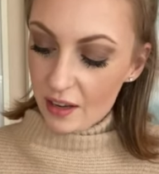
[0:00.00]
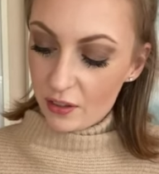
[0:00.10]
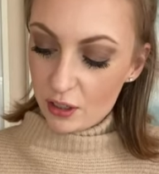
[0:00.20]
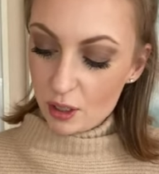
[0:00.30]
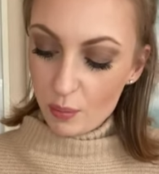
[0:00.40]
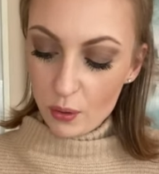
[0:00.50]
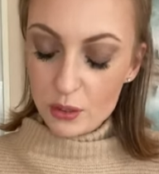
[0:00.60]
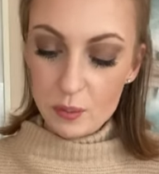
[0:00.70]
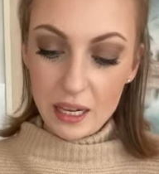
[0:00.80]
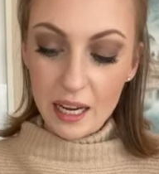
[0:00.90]
they're supposed
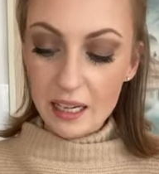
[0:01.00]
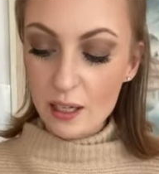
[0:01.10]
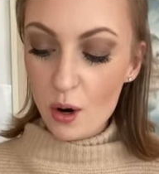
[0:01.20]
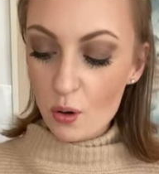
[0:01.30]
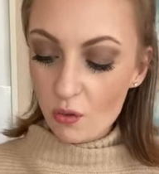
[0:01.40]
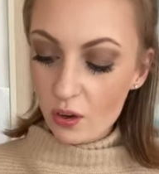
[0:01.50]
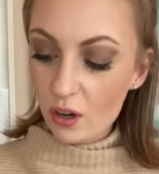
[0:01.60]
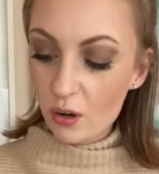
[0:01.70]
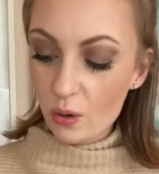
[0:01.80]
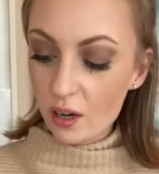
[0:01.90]
to be handing
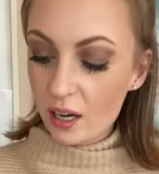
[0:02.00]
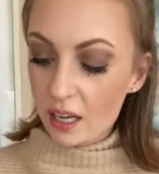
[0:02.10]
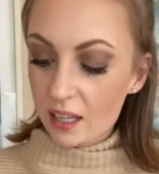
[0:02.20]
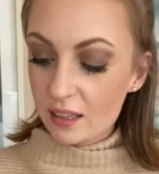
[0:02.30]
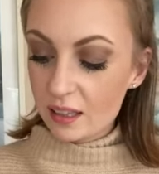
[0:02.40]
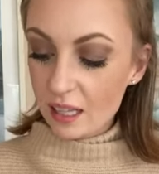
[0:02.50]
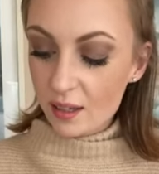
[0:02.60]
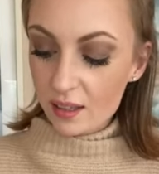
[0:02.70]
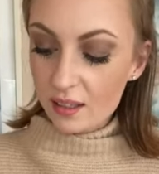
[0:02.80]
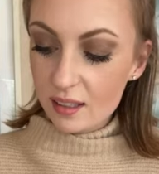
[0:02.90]
over or
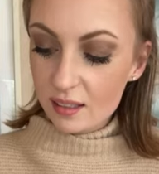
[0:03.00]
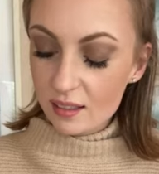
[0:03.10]
they